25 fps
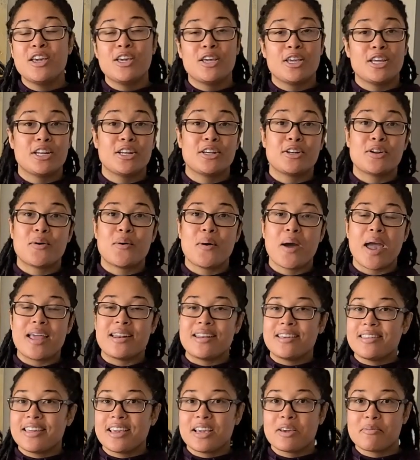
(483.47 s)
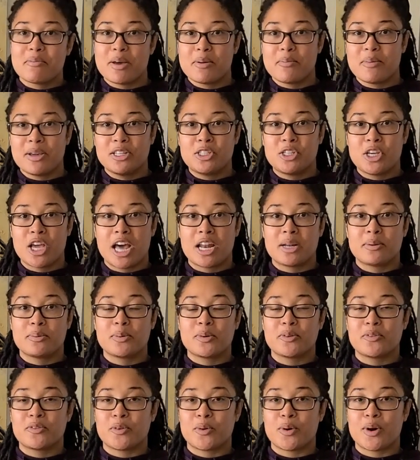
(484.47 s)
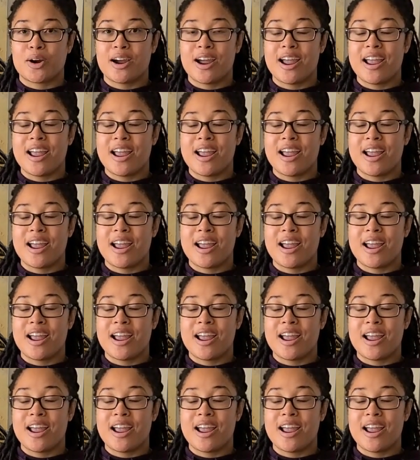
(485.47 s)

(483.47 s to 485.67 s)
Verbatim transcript: You didn't know anything about my channel before,